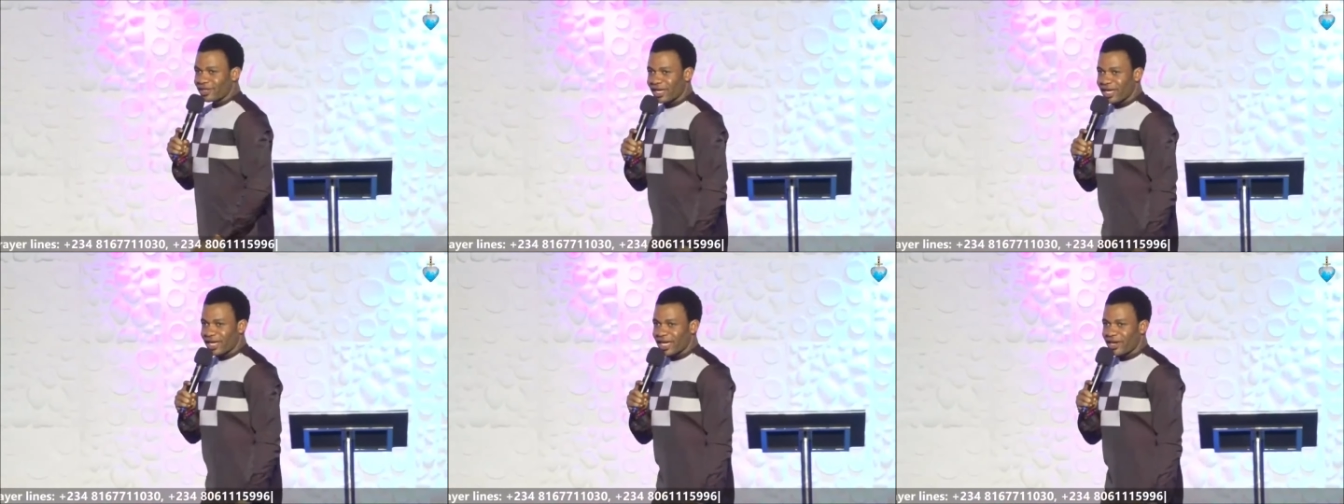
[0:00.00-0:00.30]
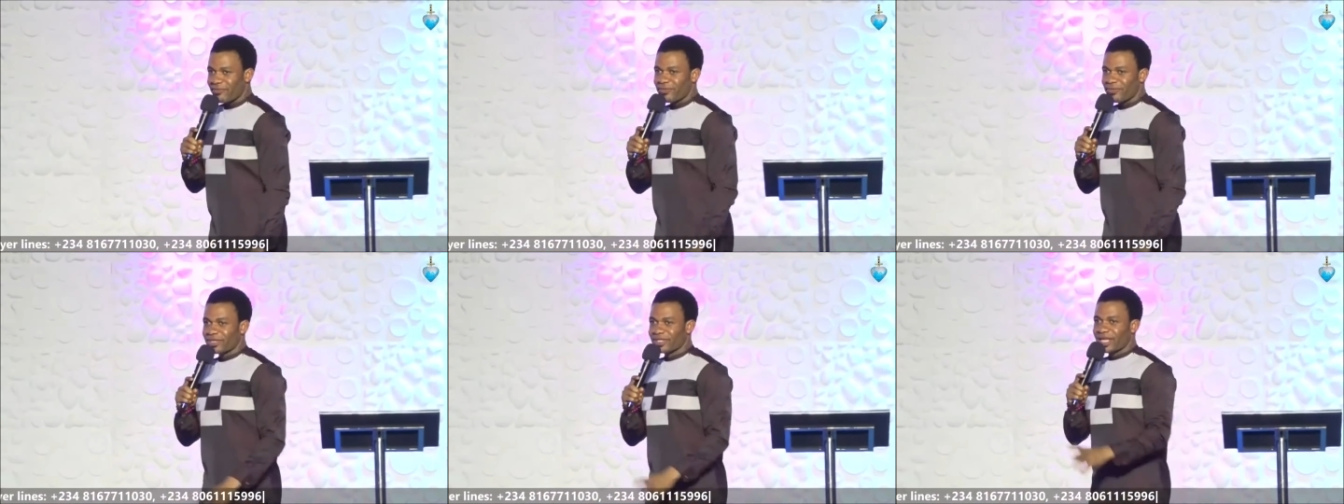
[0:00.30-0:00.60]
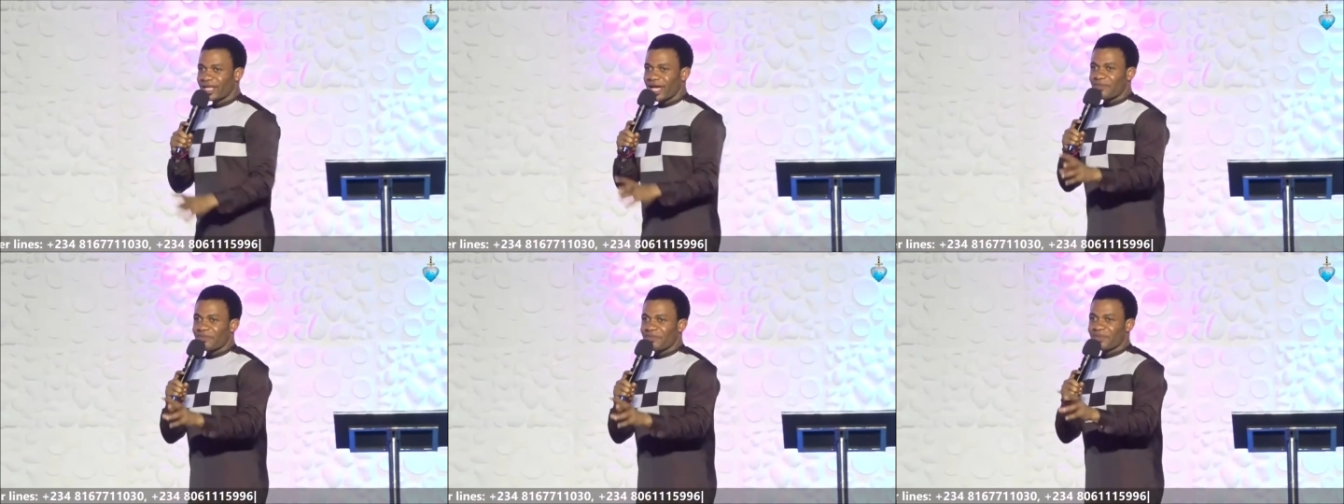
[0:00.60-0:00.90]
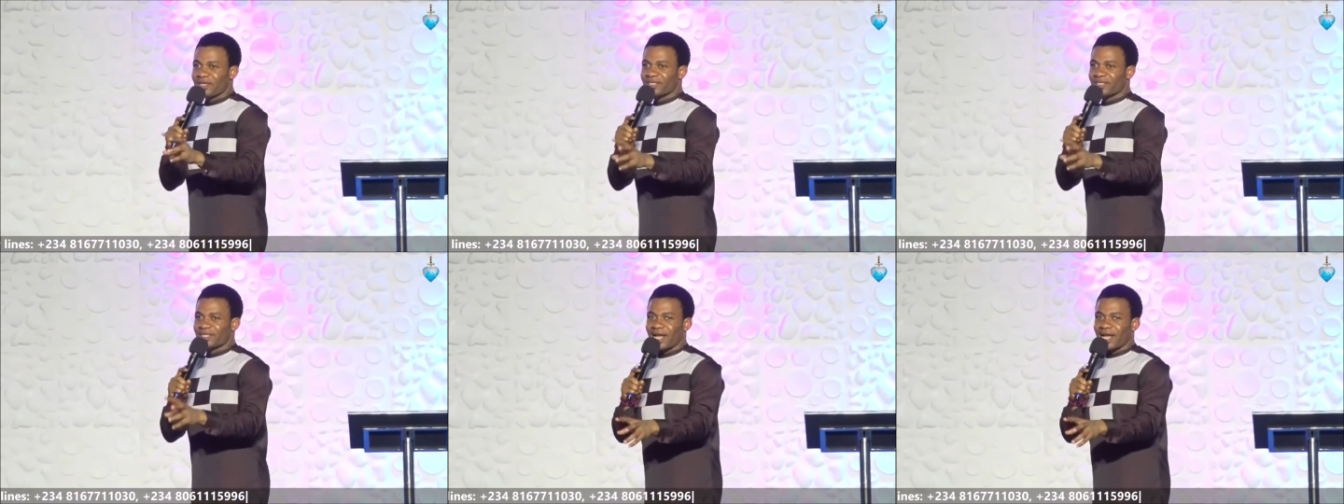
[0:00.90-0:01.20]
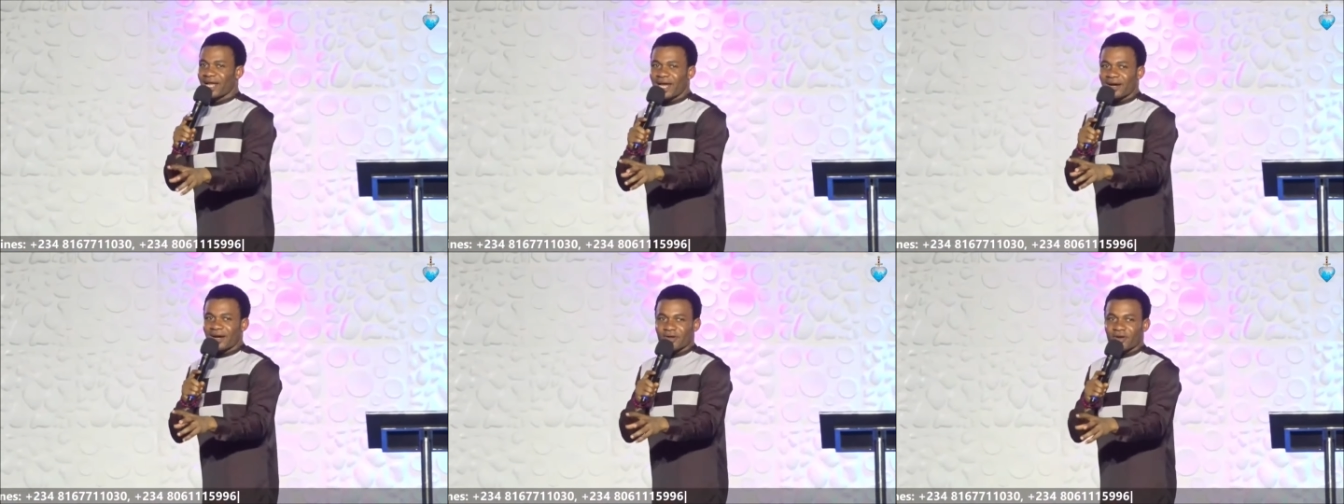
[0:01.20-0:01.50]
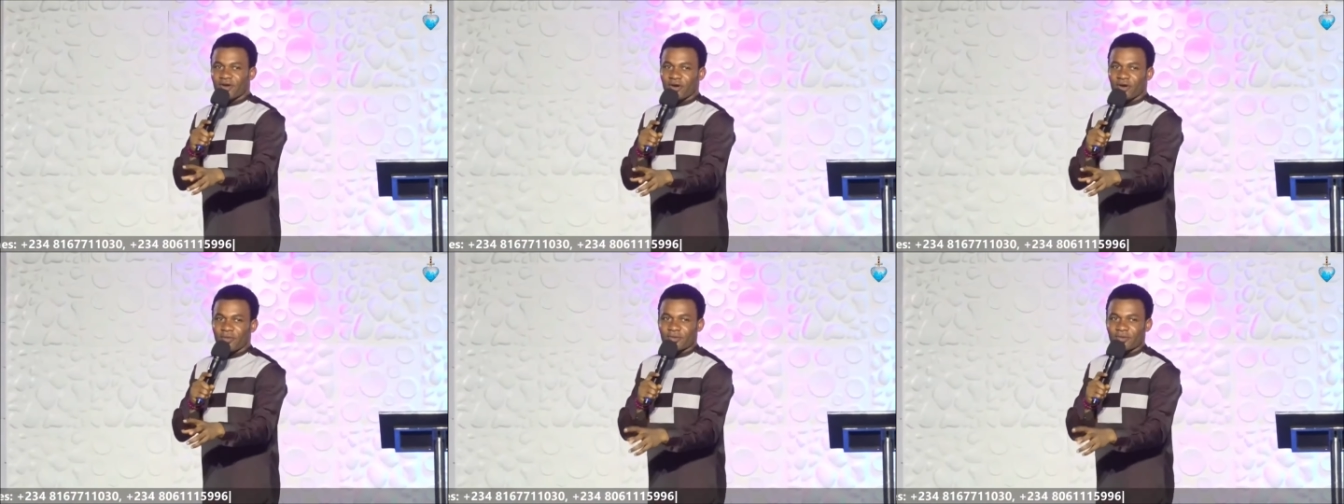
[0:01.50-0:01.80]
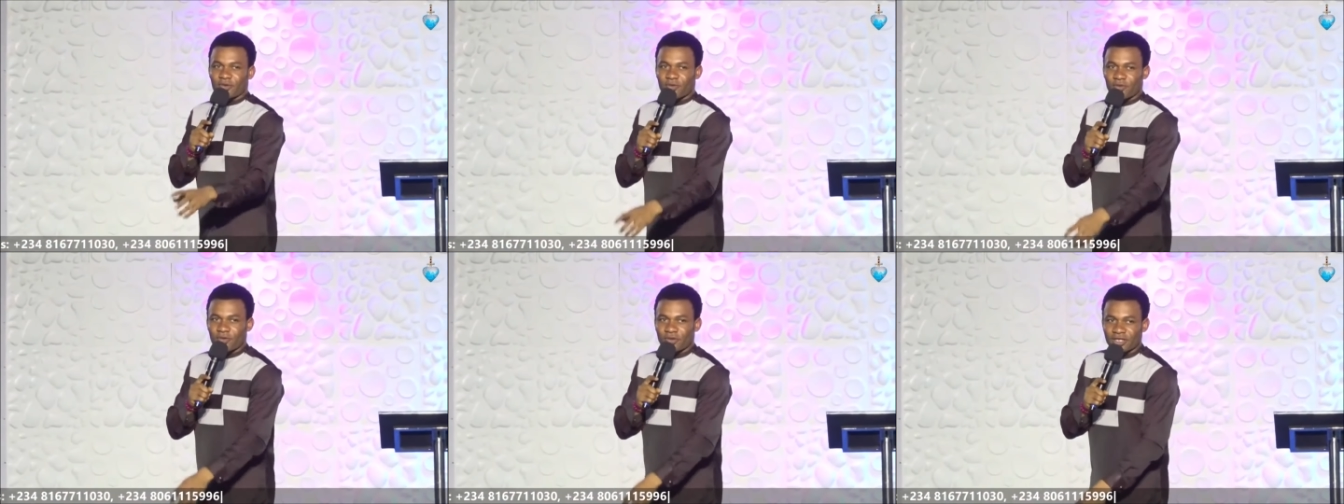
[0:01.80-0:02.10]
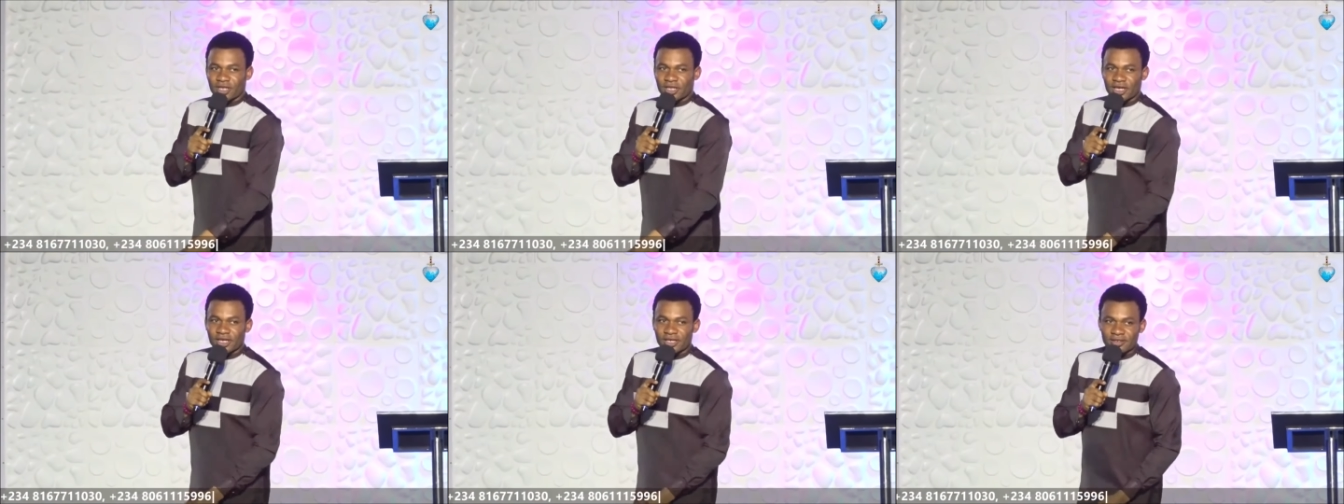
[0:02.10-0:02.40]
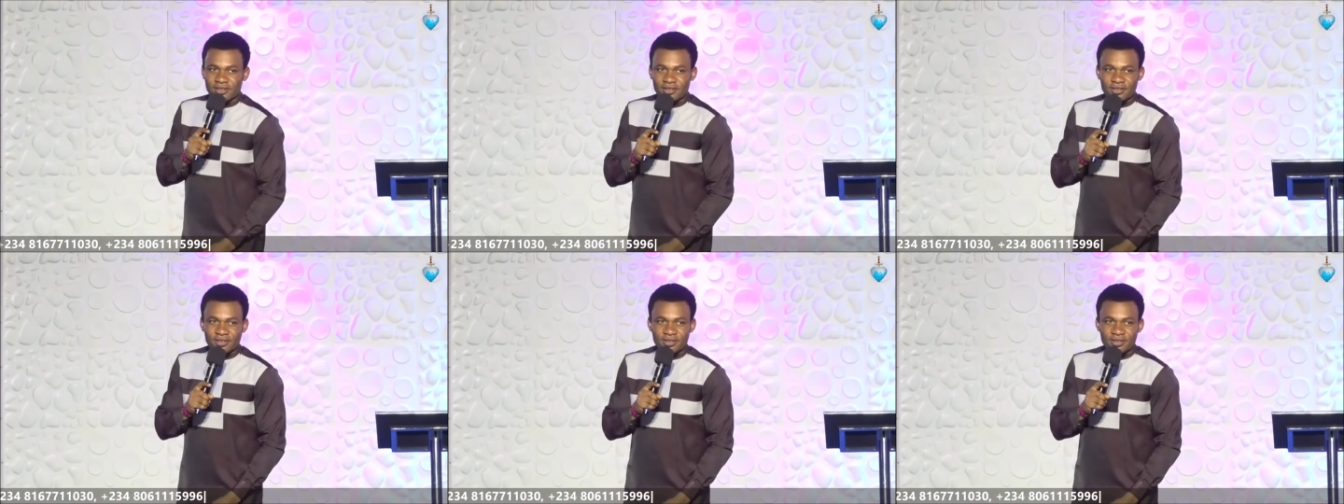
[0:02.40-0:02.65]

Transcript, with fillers: Every time the salary comes, you go there.